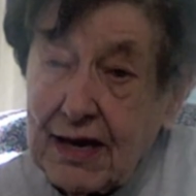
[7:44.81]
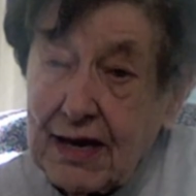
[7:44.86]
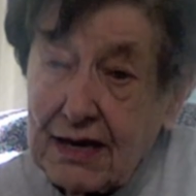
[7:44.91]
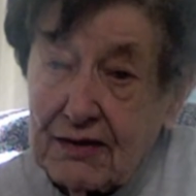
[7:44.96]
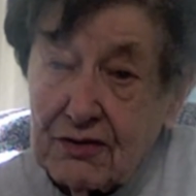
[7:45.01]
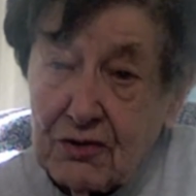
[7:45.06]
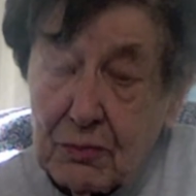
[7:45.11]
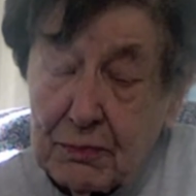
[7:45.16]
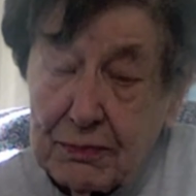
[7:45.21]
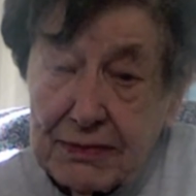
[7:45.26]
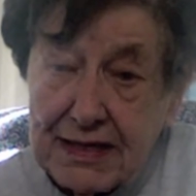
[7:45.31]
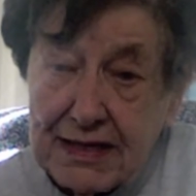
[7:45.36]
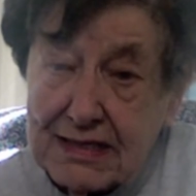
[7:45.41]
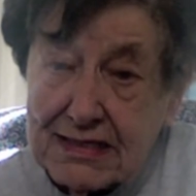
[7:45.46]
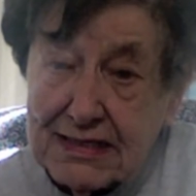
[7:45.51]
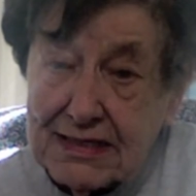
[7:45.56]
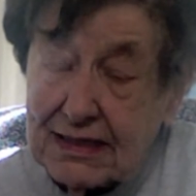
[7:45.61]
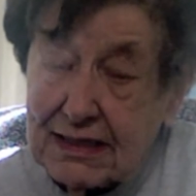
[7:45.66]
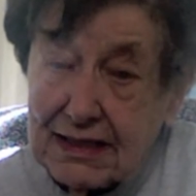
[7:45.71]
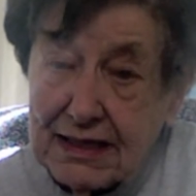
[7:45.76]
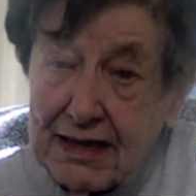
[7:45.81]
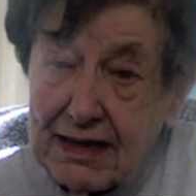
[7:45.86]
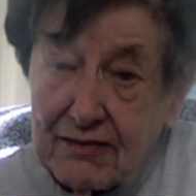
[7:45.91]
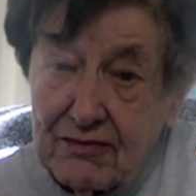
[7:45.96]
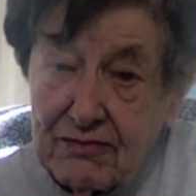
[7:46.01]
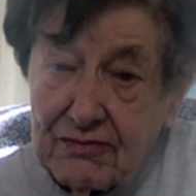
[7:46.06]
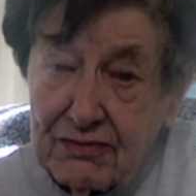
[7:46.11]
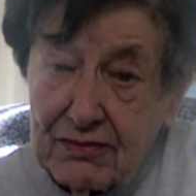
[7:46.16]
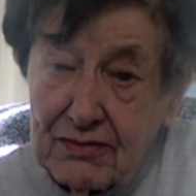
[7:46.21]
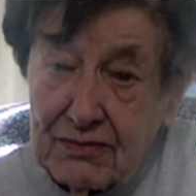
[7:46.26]
We had no place to
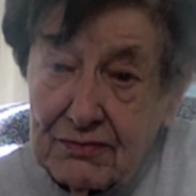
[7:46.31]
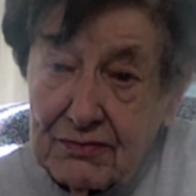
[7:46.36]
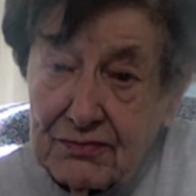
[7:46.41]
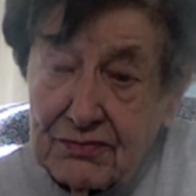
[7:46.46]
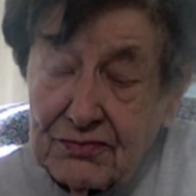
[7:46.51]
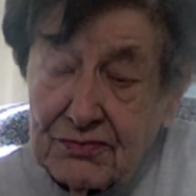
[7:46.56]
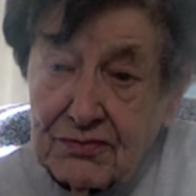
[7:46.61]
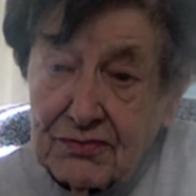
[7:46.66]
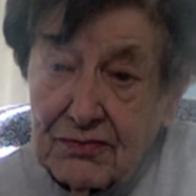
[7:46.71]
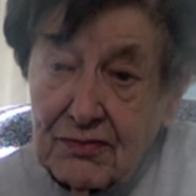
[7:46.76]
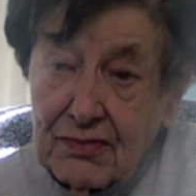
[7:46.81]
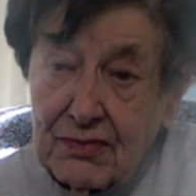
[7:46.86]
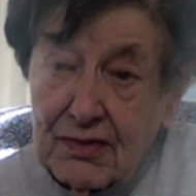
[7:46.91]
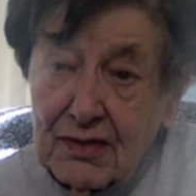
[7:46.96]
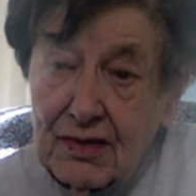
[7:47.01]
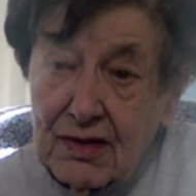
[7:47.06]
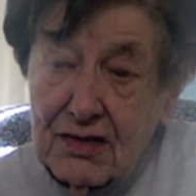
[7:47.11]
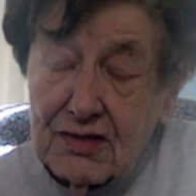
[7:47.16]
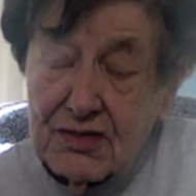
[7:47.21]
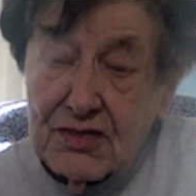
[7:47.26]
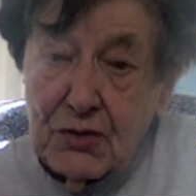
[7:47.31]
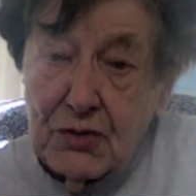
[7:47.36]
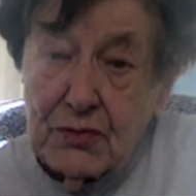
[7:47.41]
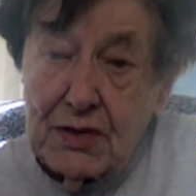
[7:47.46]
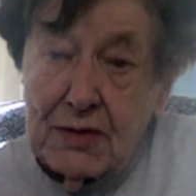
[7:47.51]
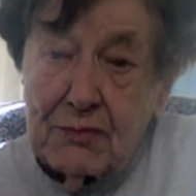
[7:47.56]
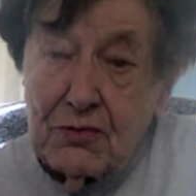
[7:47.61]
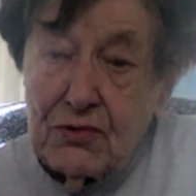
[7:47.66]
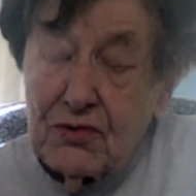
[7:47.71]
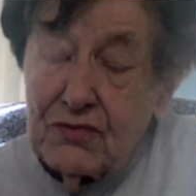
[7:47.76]
live,
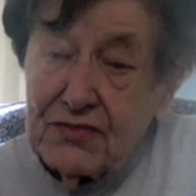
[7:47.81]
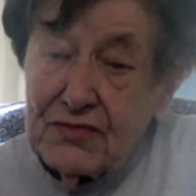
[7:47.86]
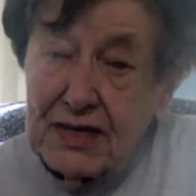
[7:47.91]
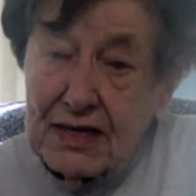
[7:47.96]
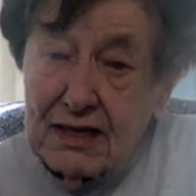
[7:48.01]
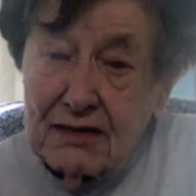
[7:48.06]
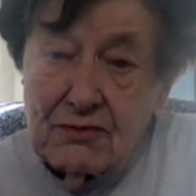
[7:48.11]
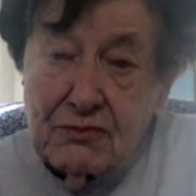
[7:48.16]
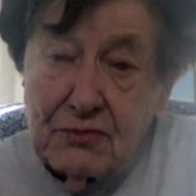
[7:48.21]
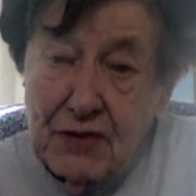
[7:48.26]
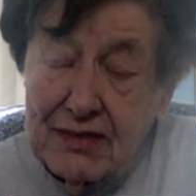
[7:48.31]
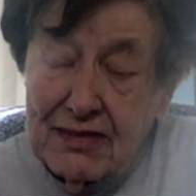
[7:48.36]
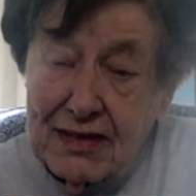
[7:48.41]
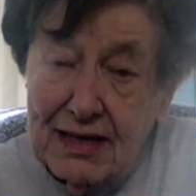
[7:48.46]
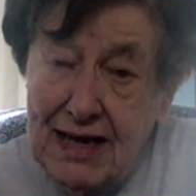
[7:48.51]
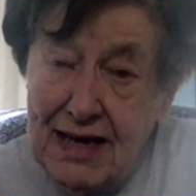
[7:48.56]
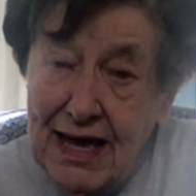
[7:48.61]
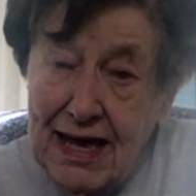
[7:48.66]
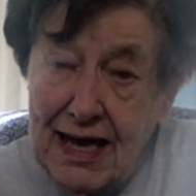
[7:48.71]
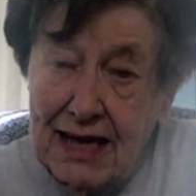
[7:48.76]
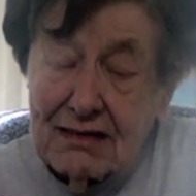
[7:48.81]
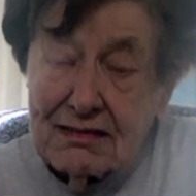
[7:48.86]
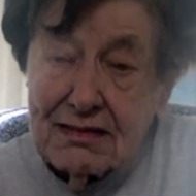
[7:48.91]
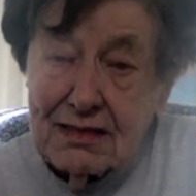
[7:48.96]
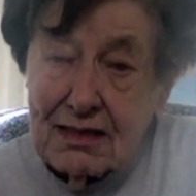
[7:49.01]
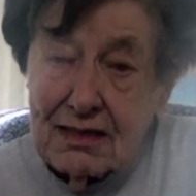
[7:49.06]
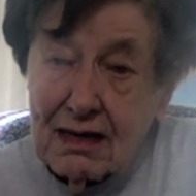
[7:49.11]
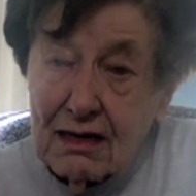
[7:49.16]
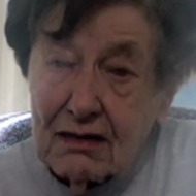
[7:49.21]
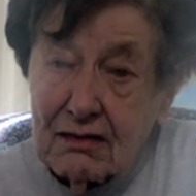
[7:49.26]
so we moved in with an
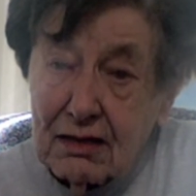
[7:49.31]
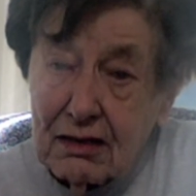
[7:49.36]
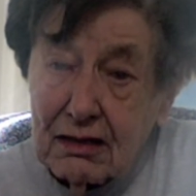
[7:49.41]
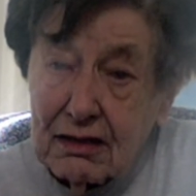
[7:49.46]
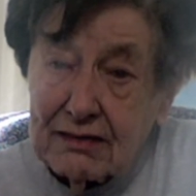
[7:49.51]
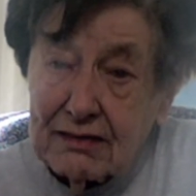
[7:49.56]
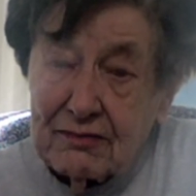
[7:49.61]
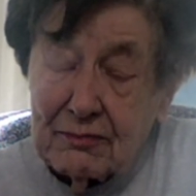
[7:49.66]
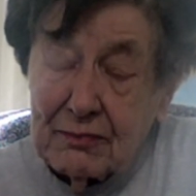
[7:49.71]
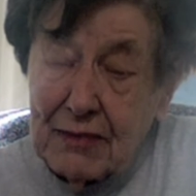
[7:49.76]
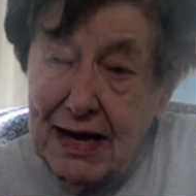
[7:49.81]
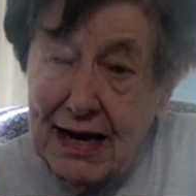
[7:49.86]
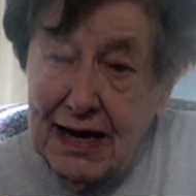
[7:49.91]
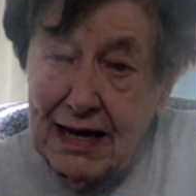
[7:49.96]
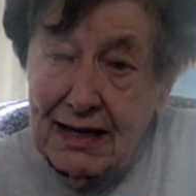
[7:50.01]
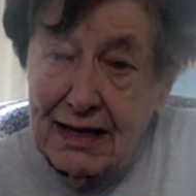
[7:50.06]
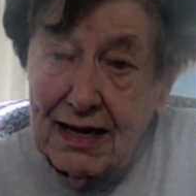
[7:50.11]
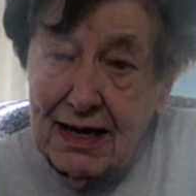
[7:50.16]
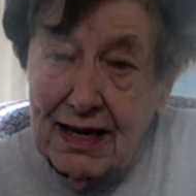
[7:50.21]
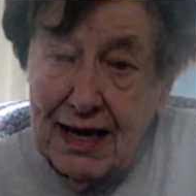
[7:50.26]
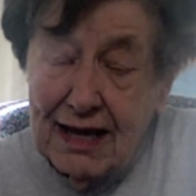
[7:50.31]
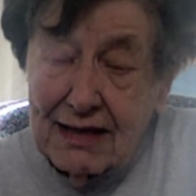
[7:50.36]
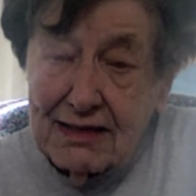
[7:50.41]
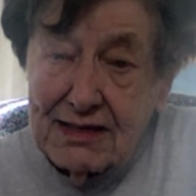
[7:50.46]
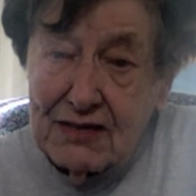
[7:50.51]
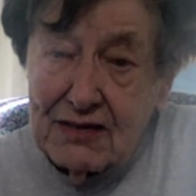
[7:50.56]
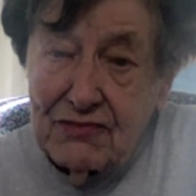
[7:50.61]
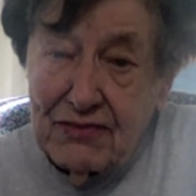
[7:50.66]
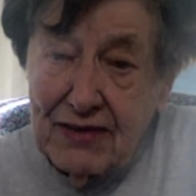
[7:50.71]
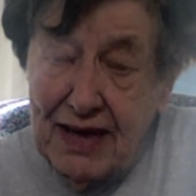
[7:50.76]
aunt and uncle of mine,
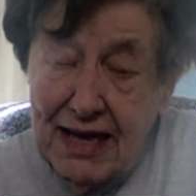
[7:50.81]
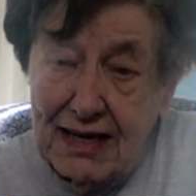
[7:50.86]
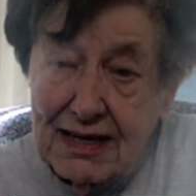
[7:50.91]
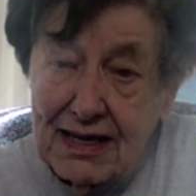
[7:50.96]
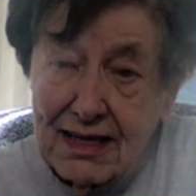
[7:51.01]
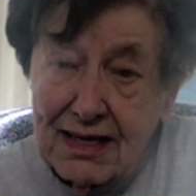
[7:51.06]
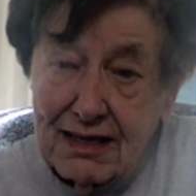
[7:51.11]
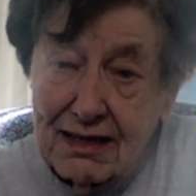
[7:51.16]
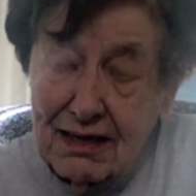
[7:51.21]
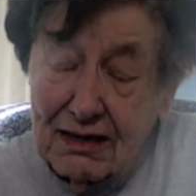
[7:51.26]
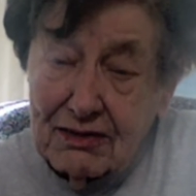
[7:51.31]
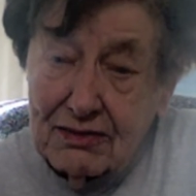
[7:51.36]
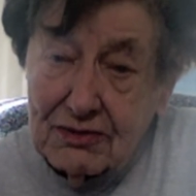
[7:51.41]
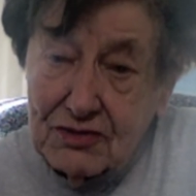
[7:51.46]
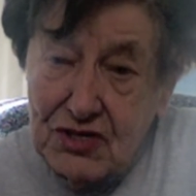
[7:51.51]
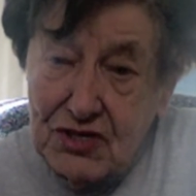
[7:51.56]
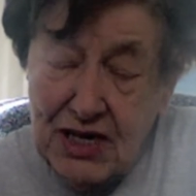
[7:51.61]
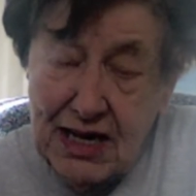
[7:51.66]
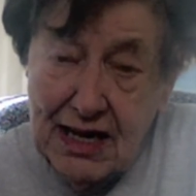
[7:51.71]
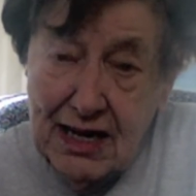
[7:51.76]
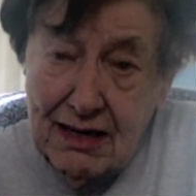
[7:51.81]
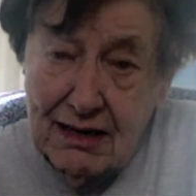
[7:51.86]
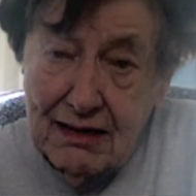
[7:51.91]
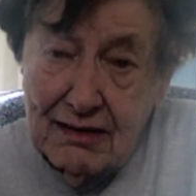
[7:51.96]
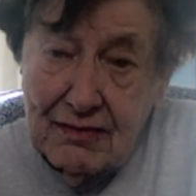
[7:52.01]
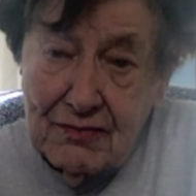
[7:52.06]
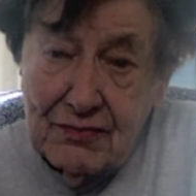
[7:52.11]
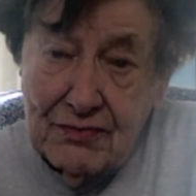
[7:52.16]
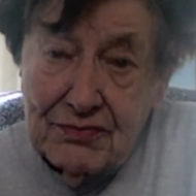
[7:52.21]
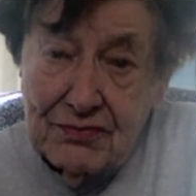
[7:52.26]
Auntie Fanny and Uncle
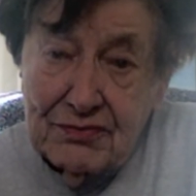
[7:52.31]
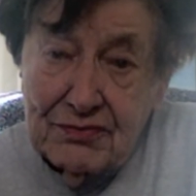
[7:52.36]
Jake,